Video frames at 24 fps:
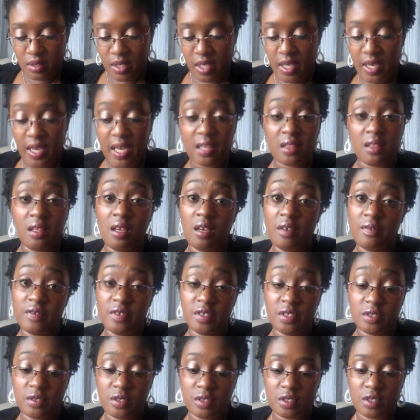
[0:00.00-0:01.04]
I love
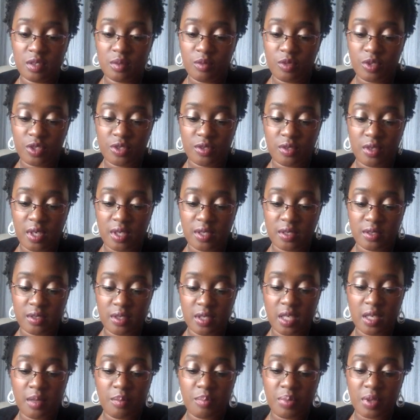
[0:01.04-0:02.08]
this tinted moisturizer.
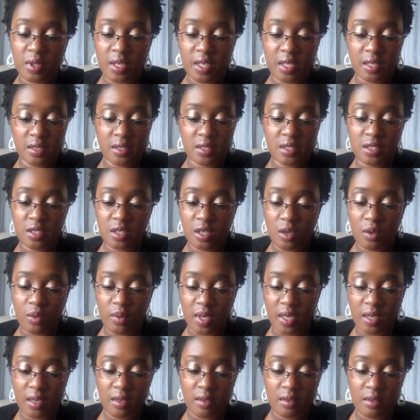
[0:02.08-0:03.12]
It blends so
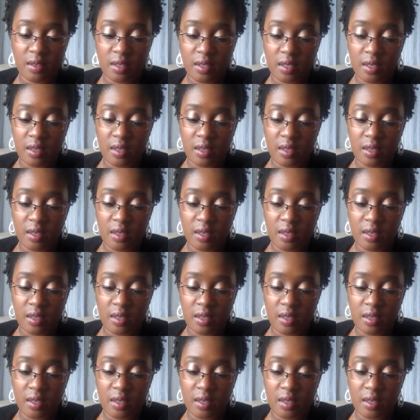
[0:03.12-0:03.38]
well.